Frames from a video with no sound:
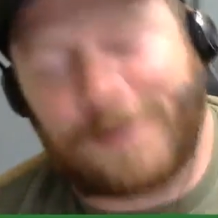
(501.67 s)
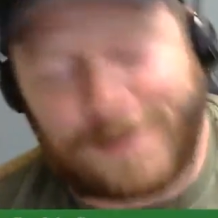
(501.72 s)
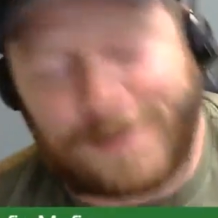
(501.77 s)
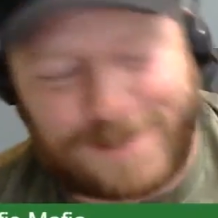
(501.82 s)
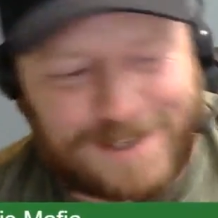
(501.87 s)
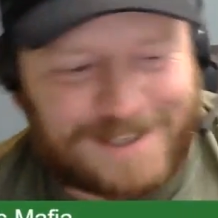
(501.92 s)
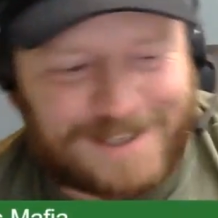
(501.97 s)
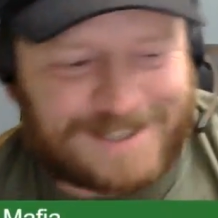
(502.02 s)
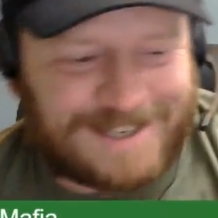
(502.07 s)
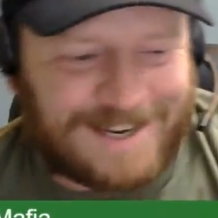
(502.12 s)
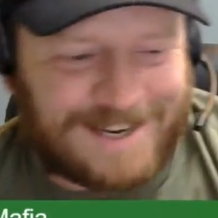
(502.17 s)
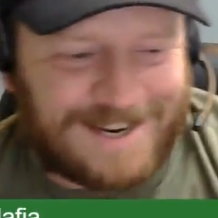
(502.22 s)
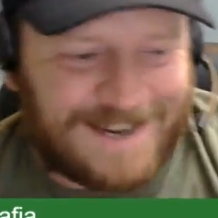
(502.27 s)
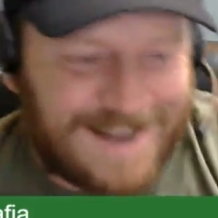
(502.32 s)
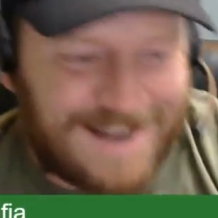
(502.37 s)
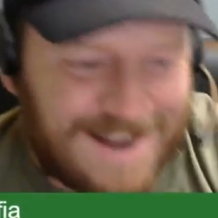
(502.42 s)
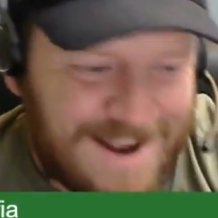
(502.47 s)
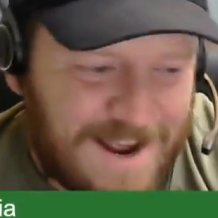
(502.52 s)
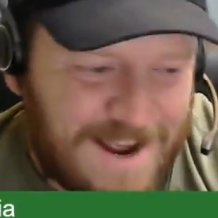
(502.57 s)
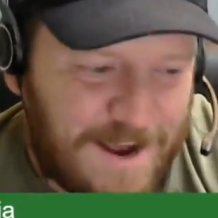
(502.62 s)
I was going to say,
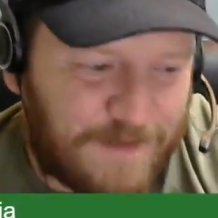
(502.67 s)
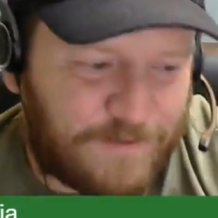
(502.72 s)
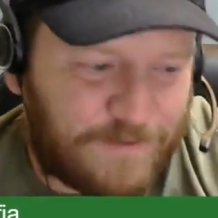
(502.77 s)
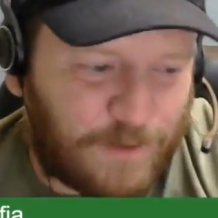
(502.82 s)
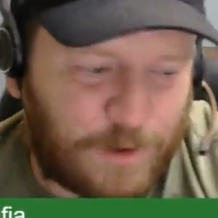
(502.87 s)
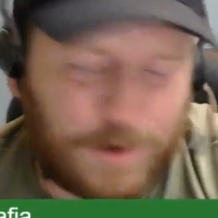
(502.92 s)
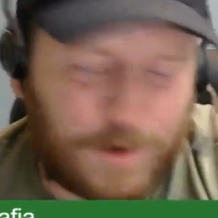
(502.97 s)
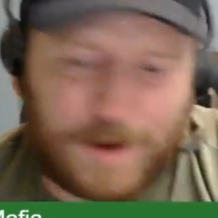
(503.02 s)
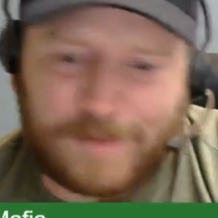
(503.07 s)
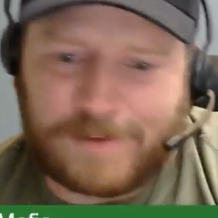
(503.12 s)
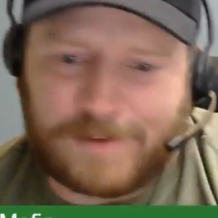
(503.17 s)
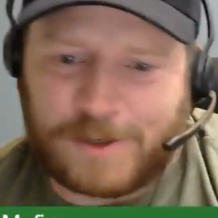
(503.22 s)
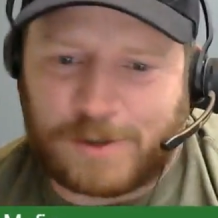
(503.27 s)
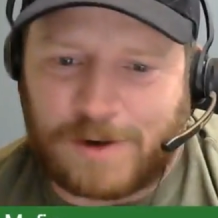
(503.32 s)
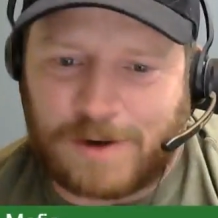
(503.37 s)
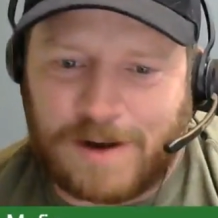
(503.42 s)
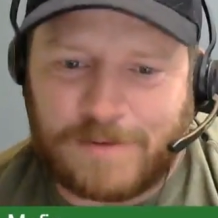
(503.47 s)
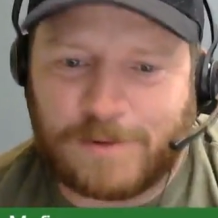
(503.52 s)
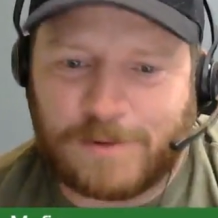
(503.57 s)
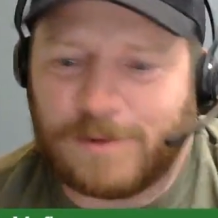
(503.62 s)
how far do you have to
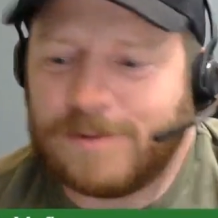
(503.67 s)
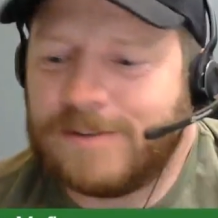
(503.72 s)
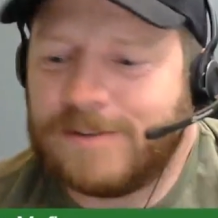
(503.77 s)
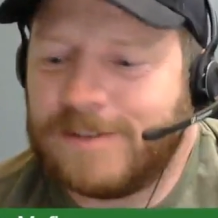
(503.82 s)
travel?